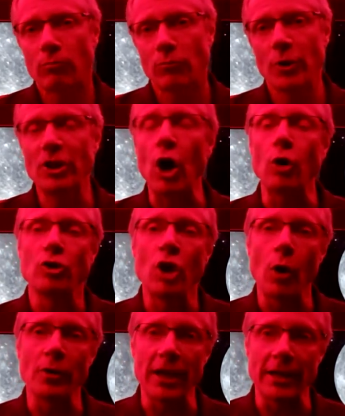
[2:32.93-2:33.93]
We don't
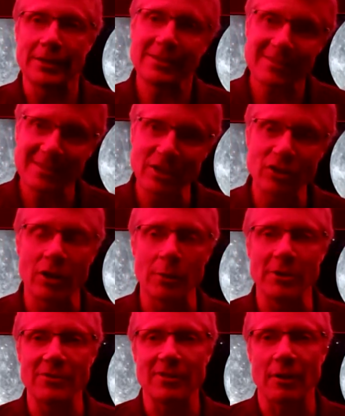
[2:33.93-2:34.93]
know yet. It's still going to
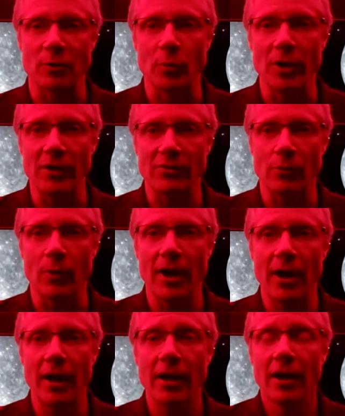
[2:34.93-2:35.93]
be several weeks
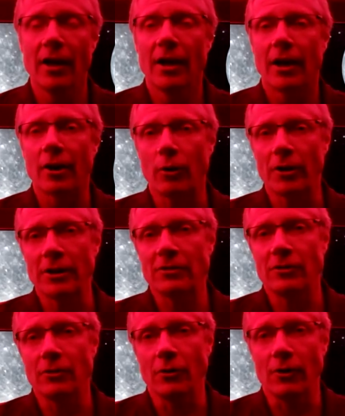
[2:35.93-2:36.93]
away. According
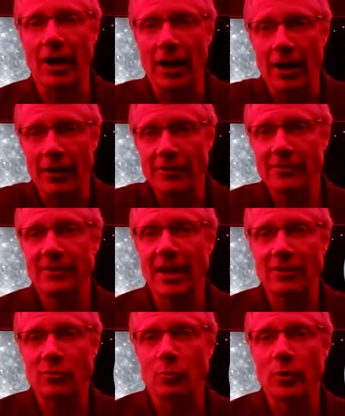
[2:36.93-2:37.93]
to the
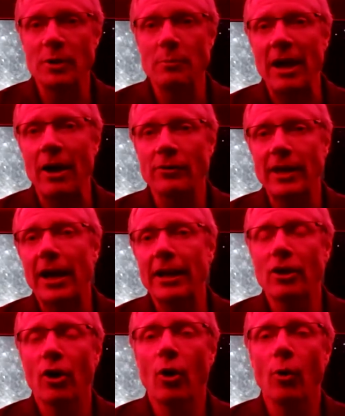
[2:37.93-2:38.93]
state's Rebound
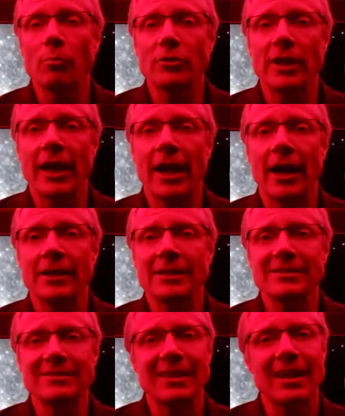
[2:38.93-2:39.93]
Idaho plan,
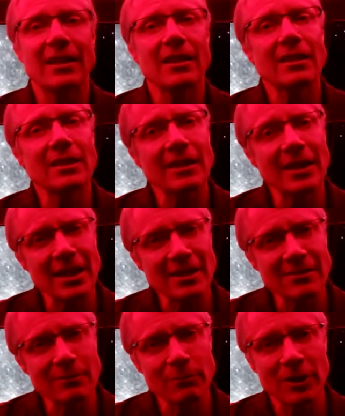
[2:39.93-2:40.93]
it's at
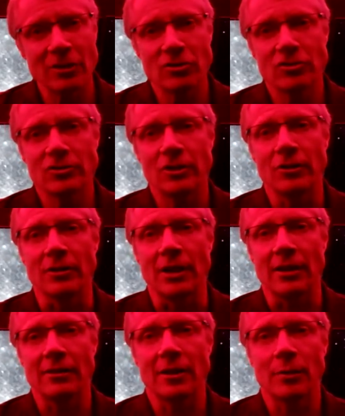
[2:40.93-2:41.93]
least mid-June,
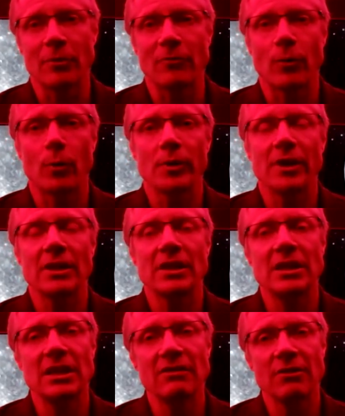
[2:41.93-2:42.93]
I think, before we can
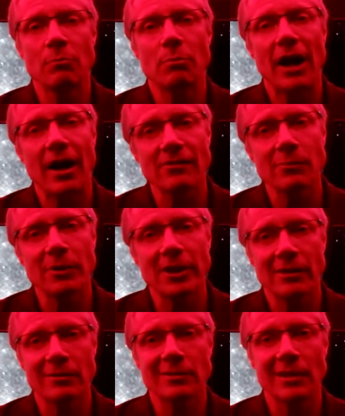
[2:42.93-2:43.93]
even possibly
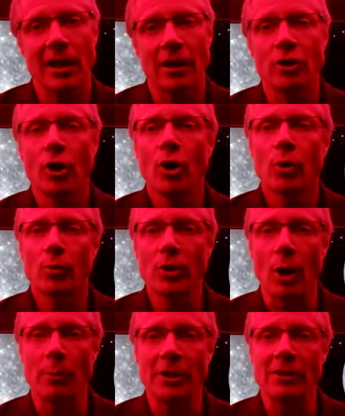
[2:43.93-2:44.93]
entertain
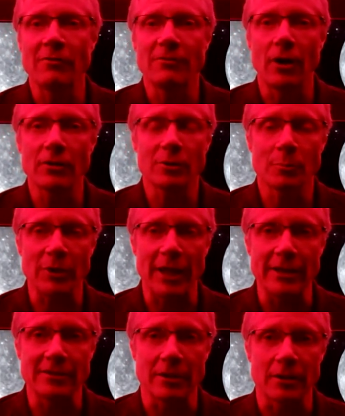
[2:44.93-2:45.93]
reopening the Faulkner
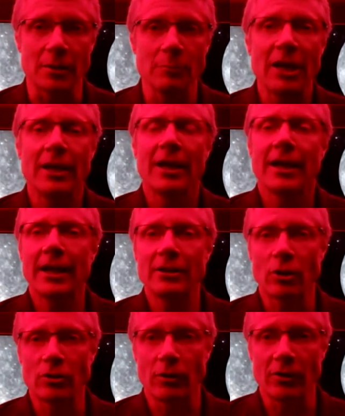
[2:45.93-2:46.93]
Planetarium. I
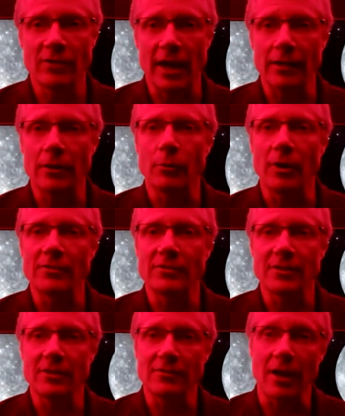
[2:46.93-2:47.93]
don't know exactly what
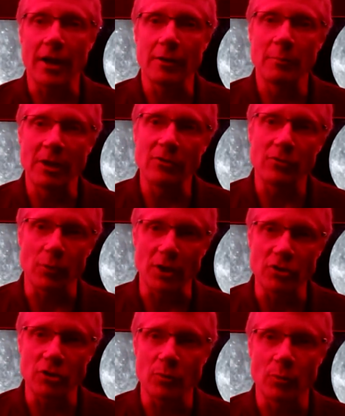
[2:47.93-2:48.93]
CSI
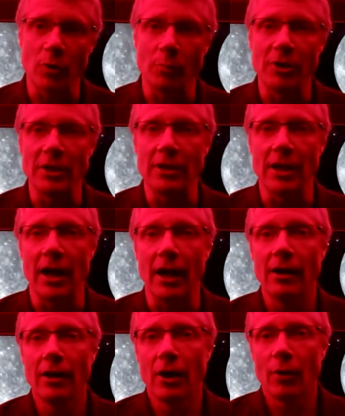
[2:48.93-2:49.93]
administration will be,
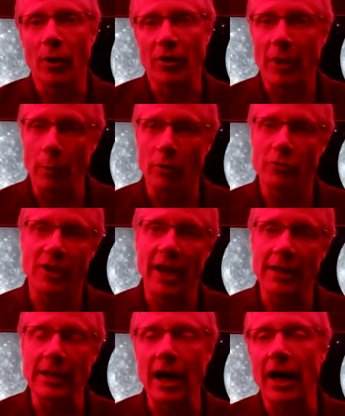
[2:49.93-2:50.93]
where they will
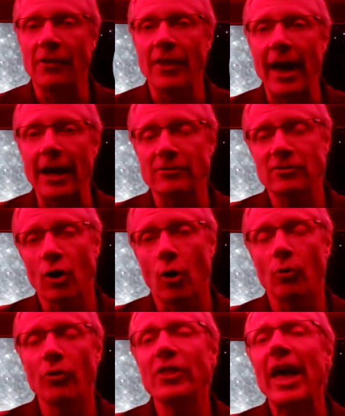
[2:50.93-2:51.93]
stand on that.
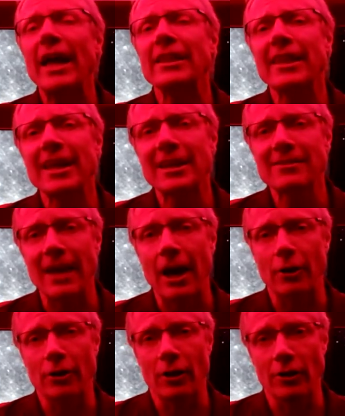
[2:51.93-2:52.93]
So that lays
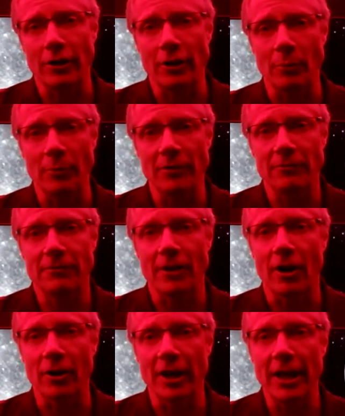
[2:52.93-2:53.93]
out a little bit
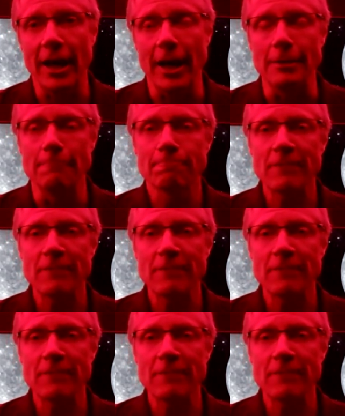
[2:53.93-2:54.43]
far ahead.